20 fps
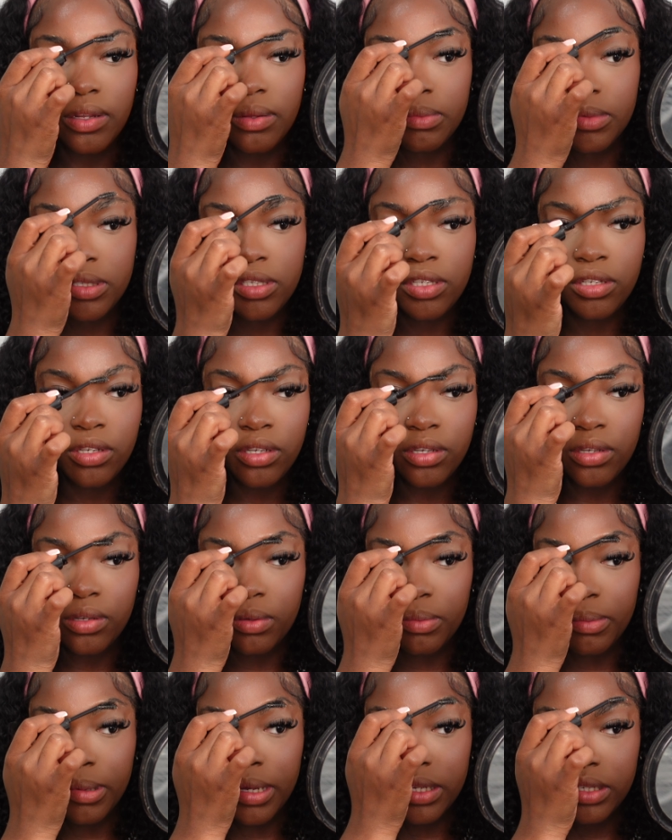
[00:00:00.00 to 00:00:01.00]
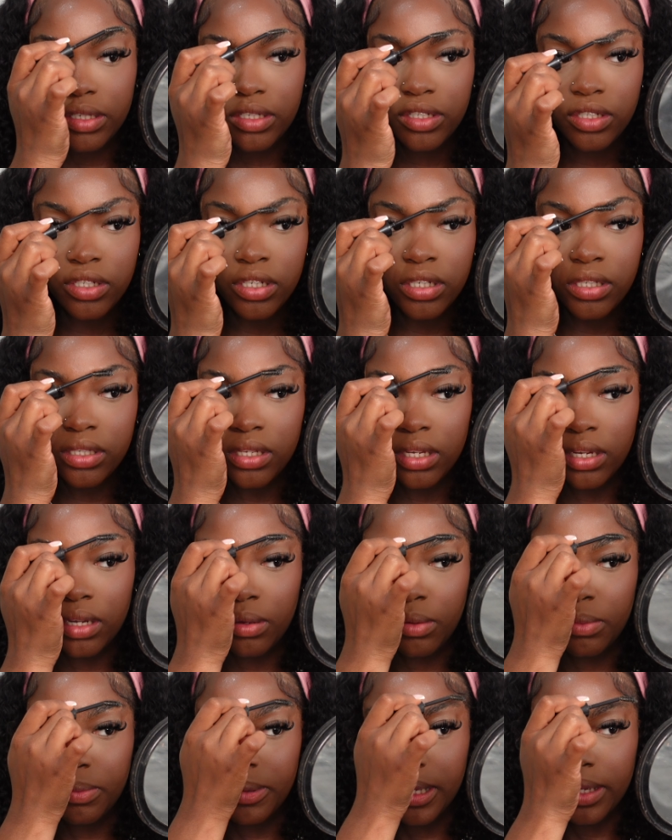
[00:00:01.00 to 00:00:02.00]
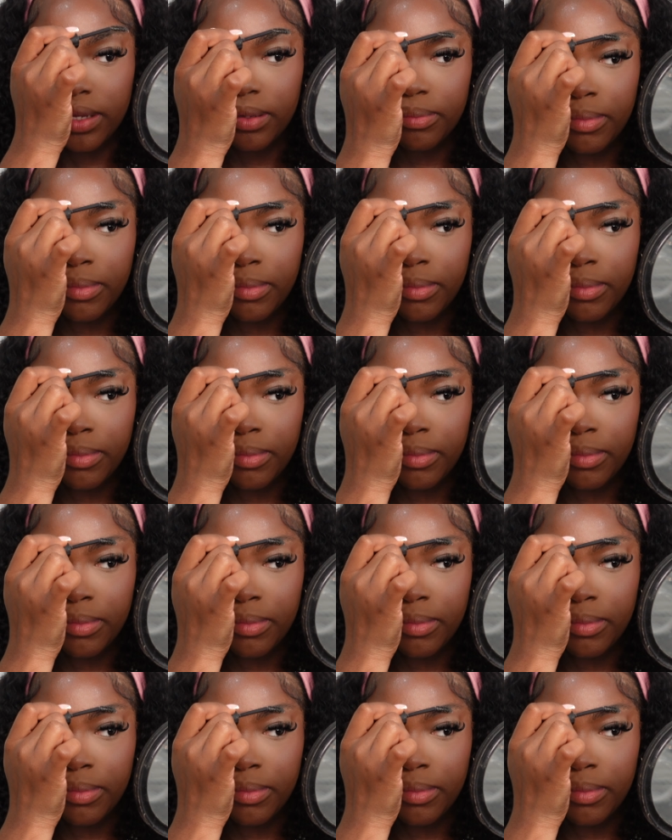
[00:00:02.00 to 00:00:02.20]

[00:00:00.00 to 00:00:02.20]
them too much, just a little bit.